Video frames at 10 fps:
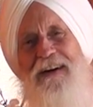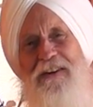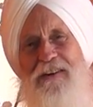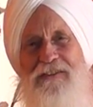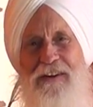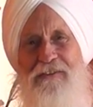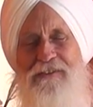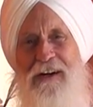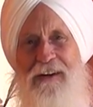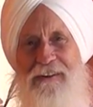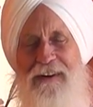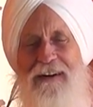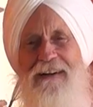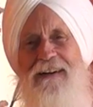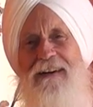6th
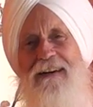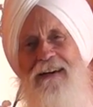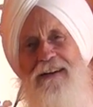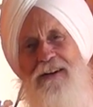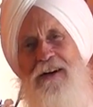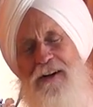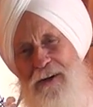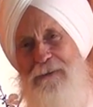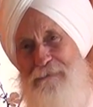chakra in color?